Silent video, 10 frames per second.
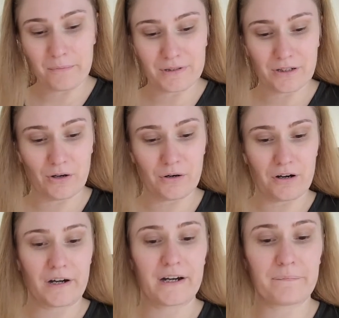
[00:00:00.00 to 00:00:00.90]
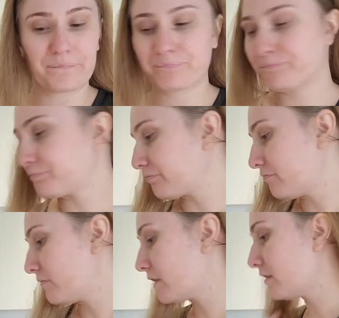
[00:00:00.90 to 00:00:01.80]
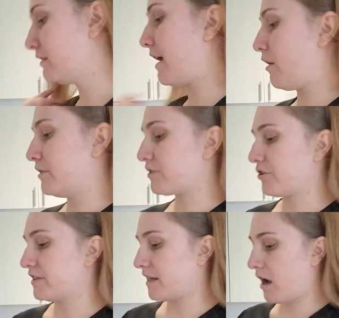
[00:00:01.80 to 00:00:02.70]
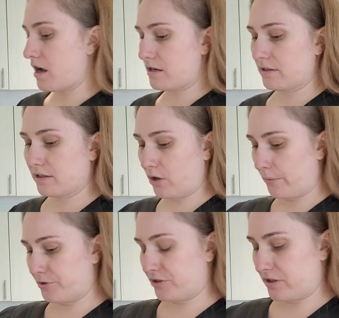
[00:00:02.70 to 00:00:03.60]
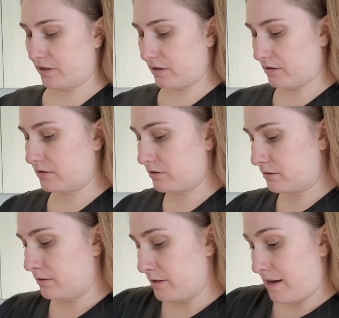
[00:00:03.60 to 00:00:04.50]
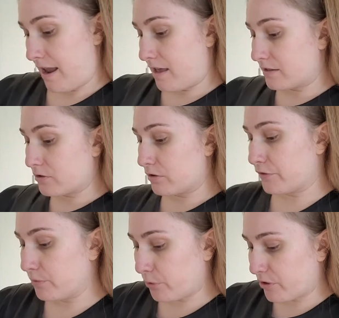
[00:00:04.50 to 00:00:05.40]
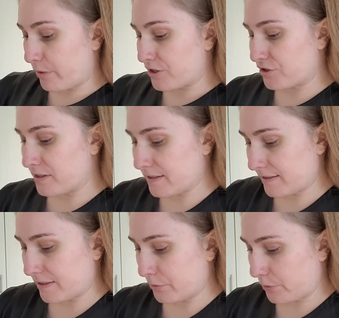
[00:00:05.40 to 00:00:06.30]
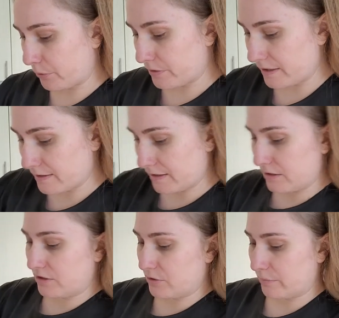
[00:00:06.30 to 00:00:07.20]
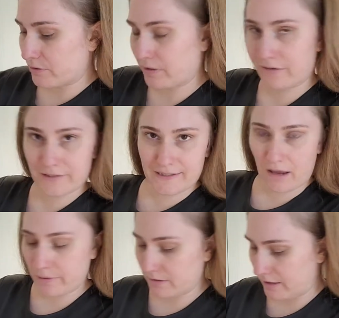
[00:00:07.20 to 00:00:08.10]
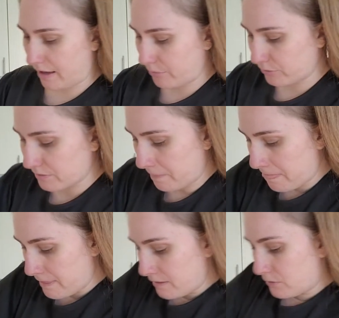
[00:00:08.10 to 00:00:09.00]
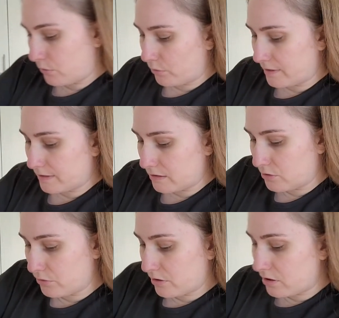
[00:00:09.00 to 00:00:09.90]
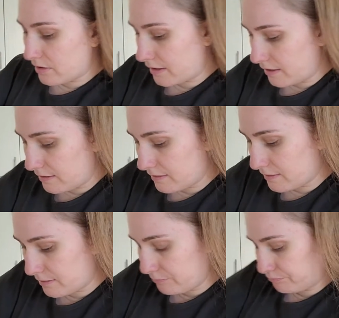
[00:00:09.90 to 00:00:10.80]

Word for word: So, all right. Now these are done, so I'm just gonna answer a few more questions as I roll these into, I'm still kind of stabbing the apples. Roll these into the cookies.